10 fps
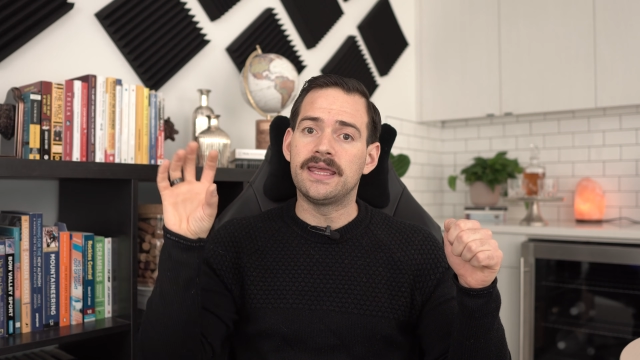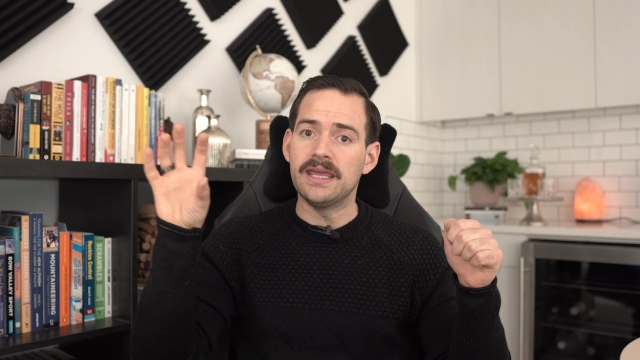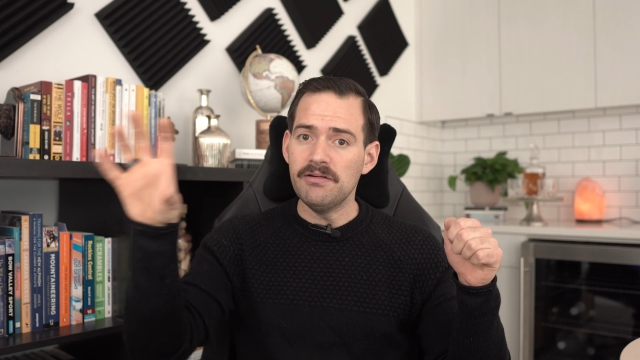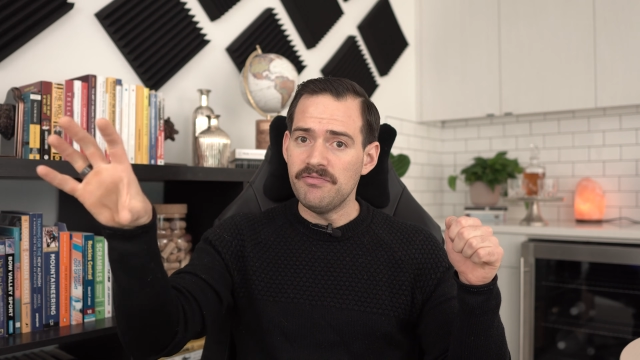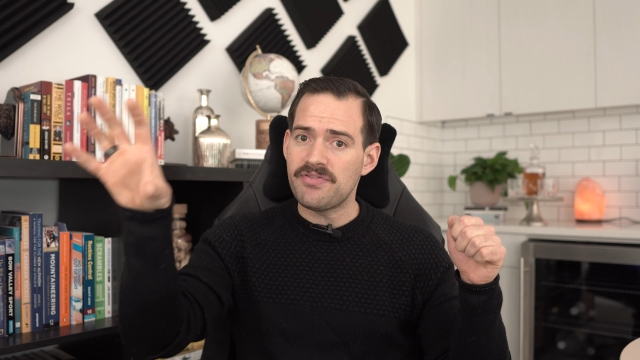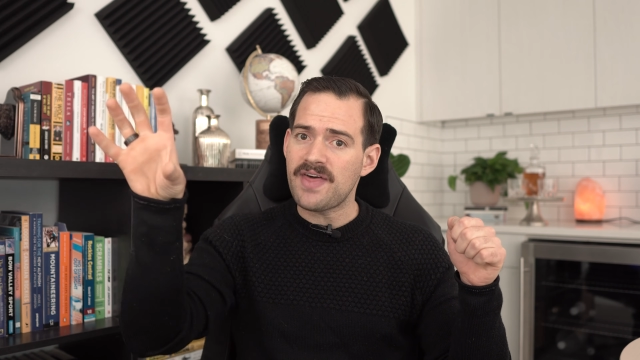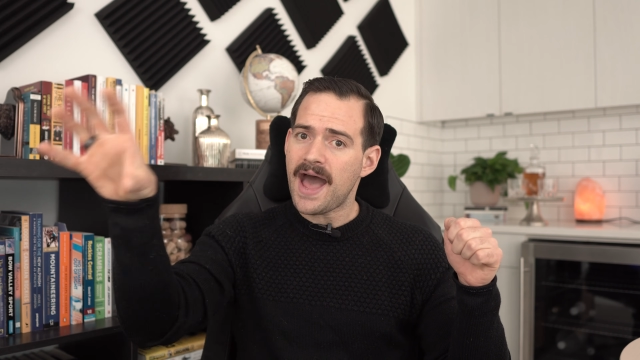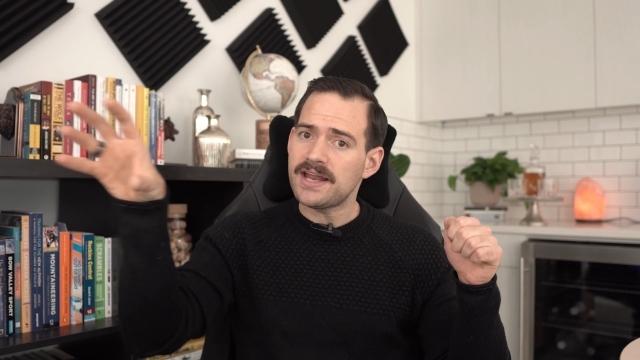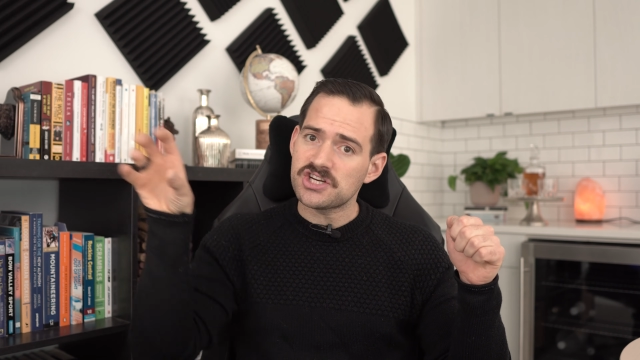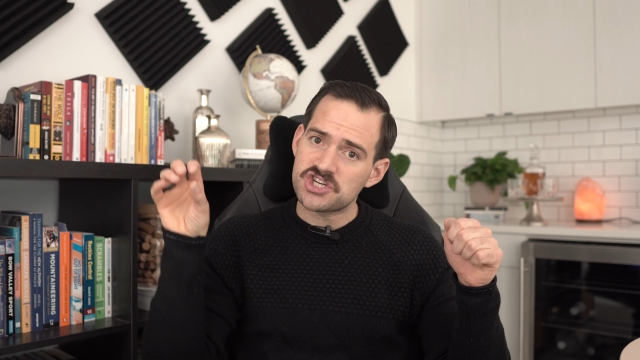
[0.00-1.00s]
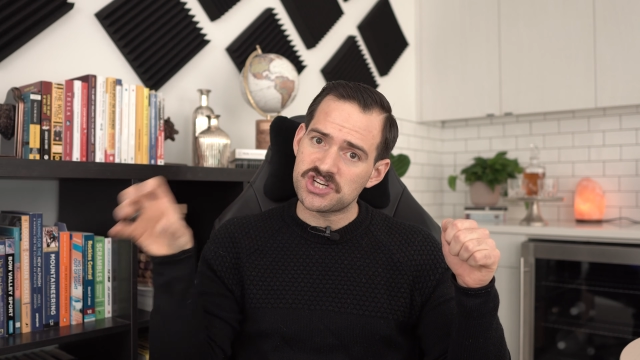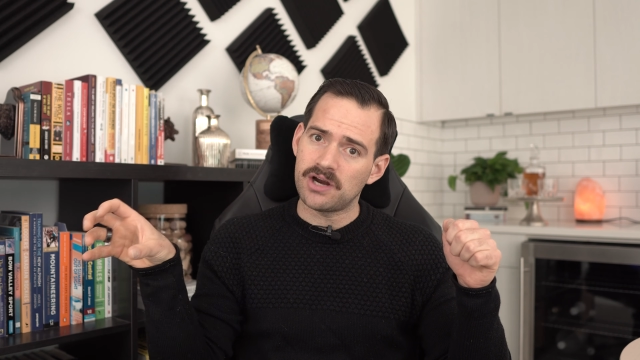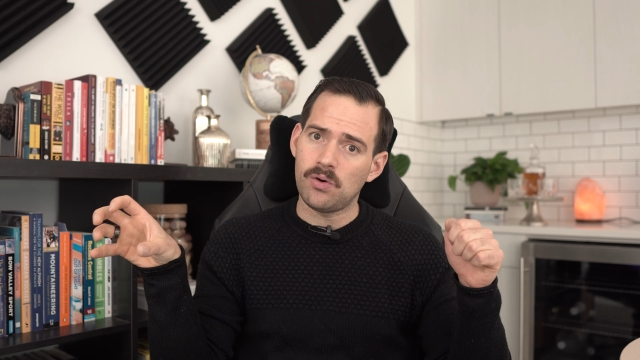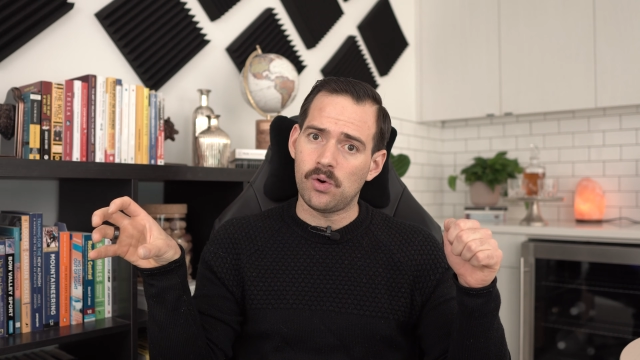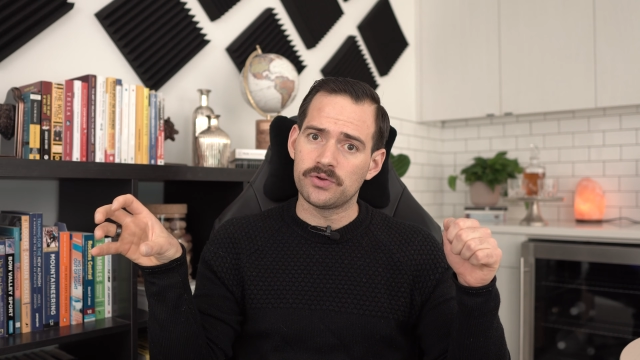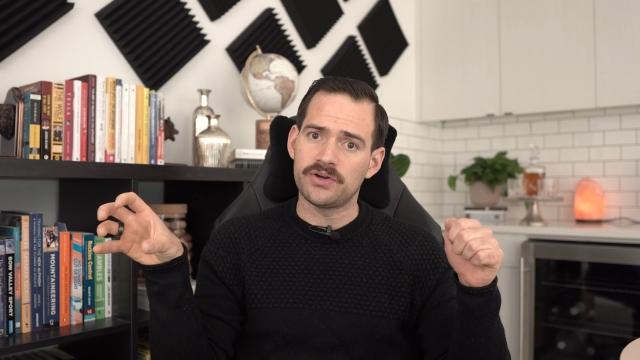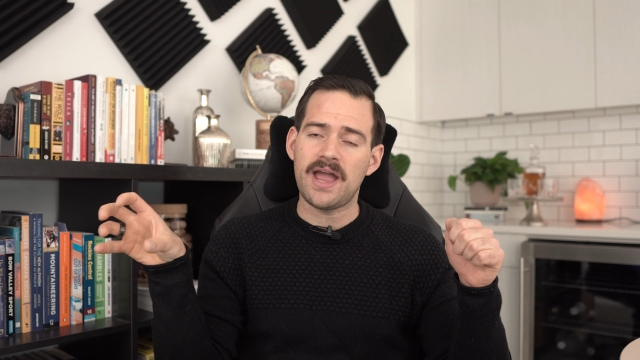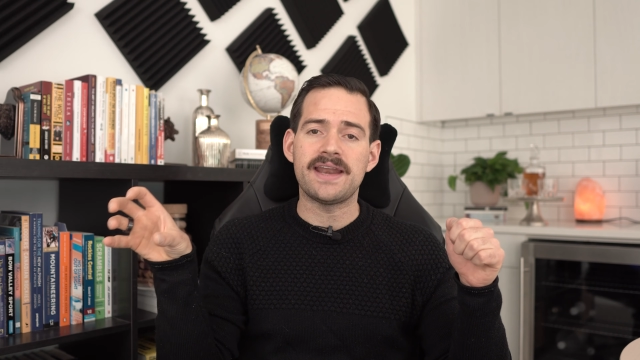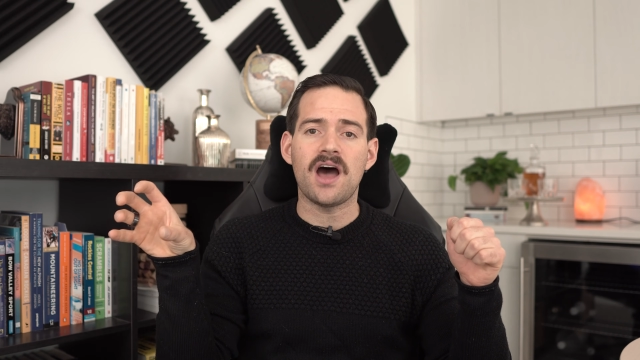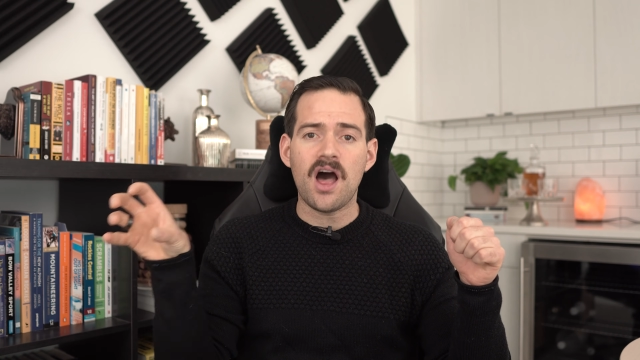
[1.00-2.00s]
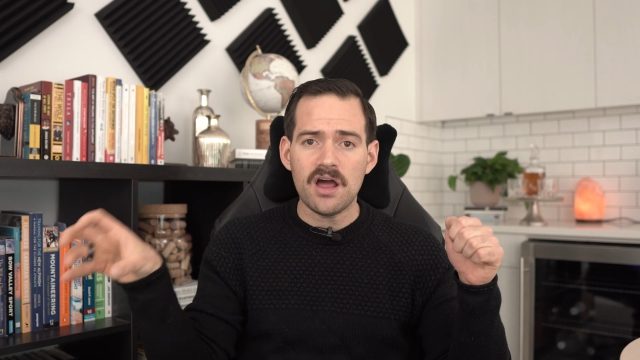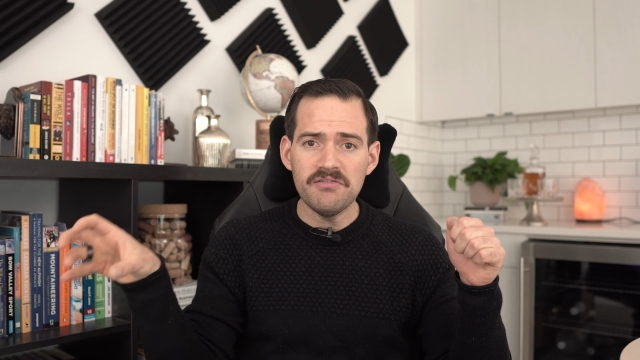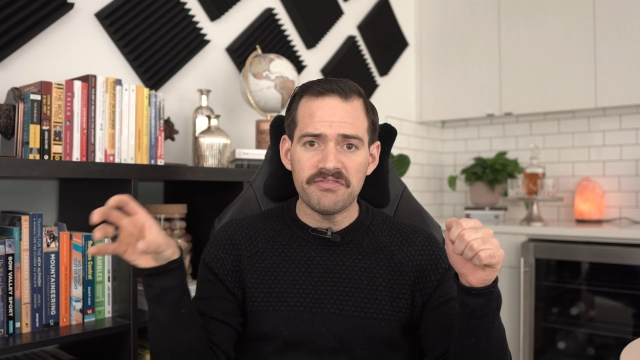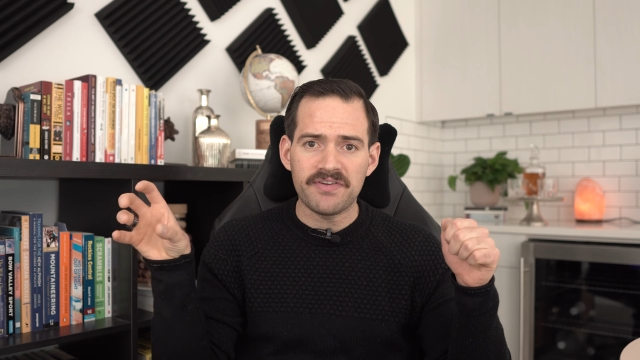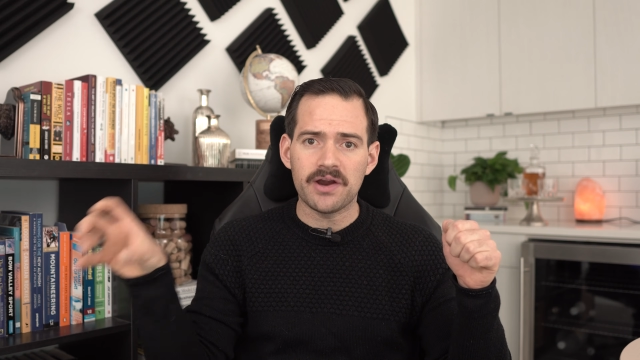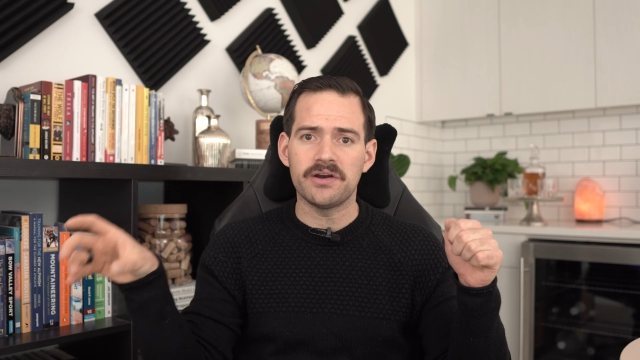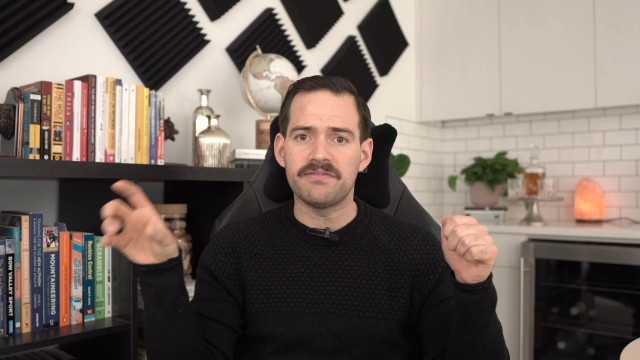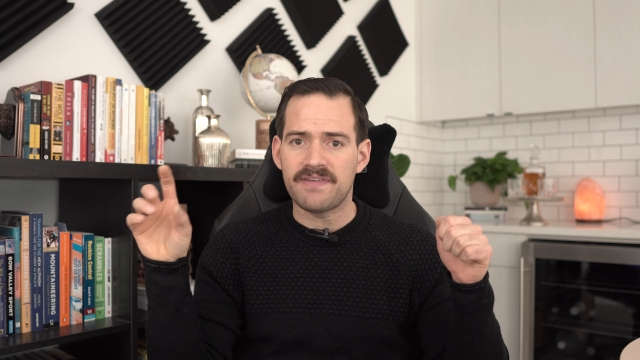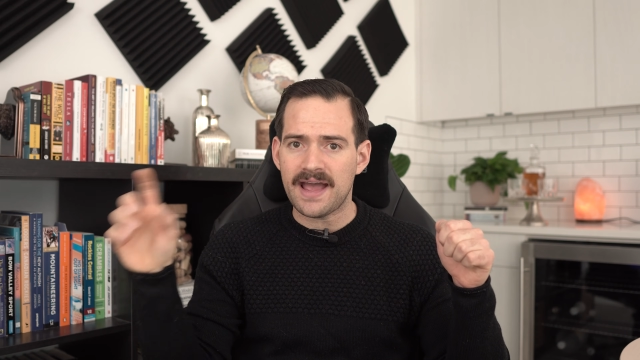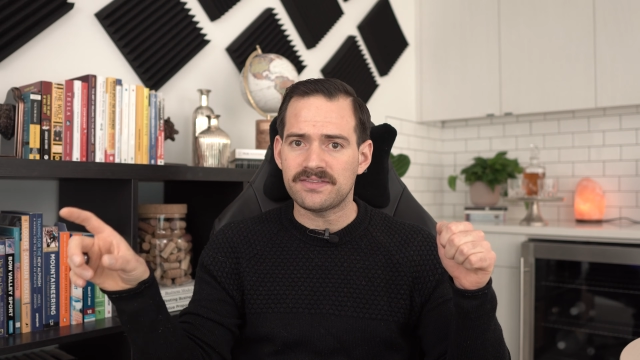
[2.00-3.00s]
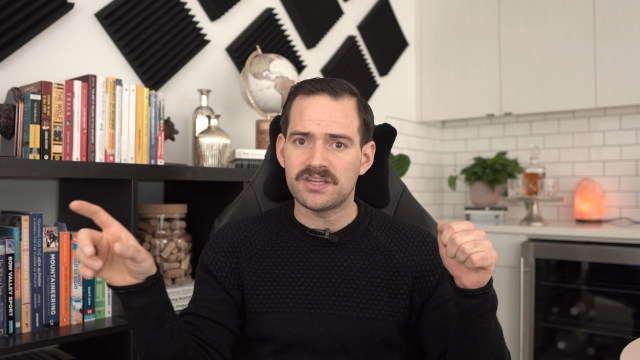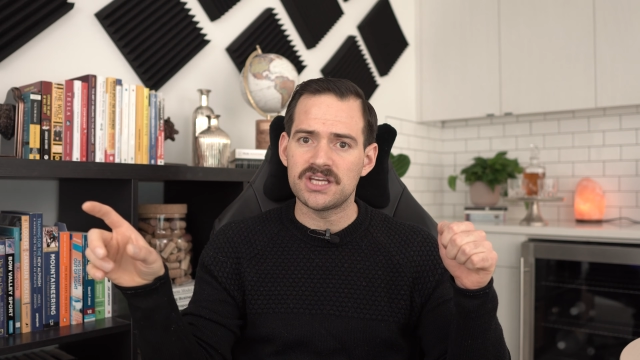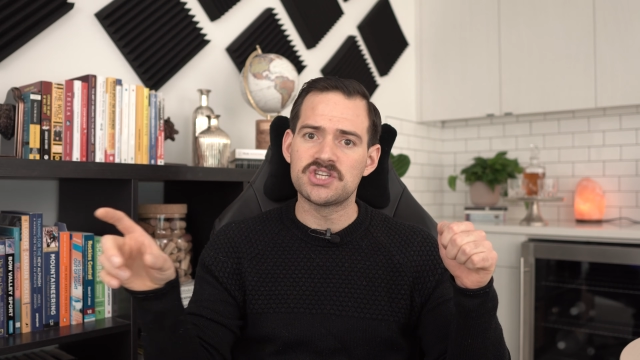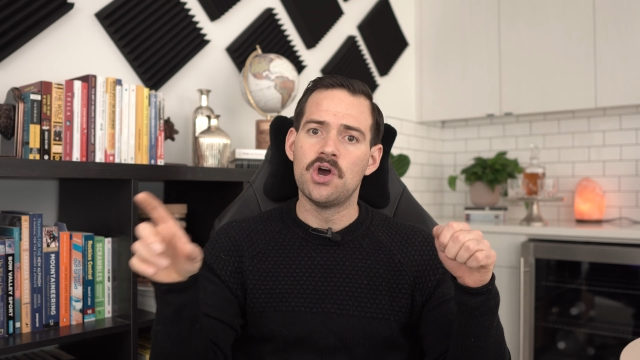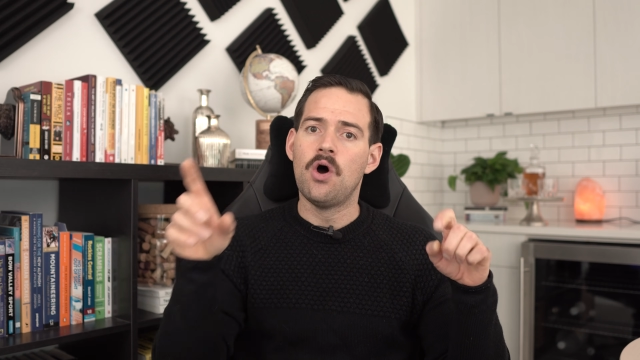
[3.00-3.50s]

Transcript: give that shareholder an unfair advantage